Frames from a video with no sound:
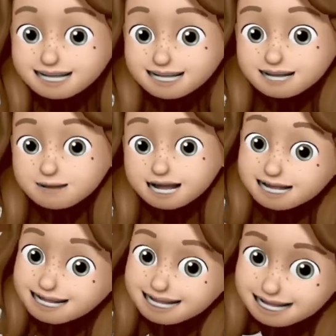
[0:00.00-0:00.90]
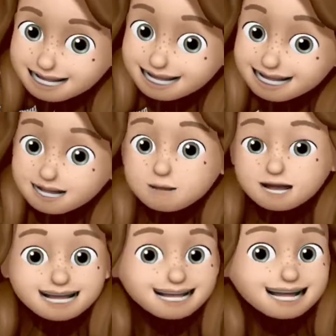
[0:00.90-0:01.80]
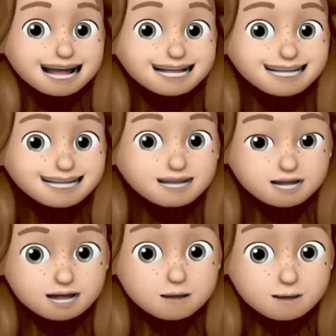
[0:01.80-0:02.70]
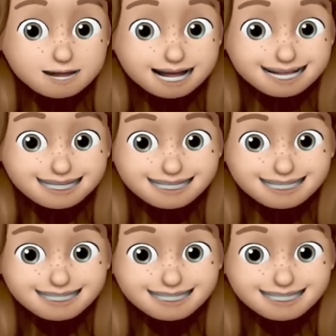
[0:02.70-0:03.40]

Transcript: So let's listen to what he has to share with us.